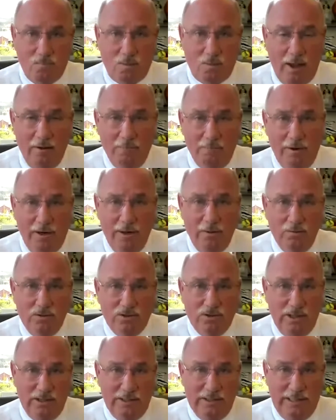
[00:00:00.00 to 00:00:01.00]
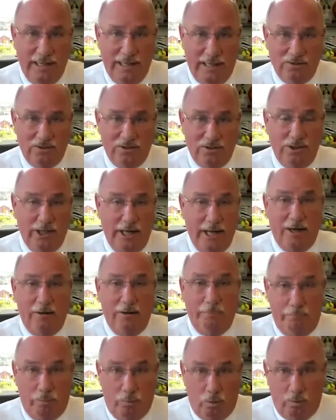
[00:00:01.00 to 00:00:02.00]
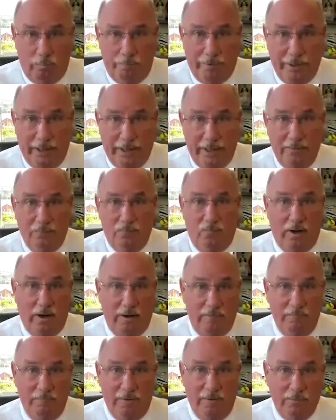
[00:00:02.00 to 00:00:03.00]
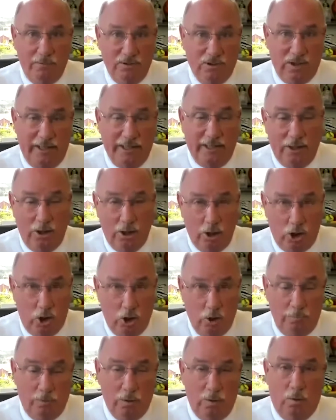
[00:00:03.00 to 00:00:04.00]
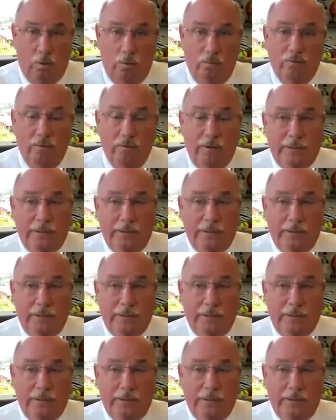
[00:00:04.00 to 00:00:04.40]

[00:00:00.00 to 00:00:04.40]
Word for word: everybody was condensed, and you had a bullpen where everybody was like in the cubicles.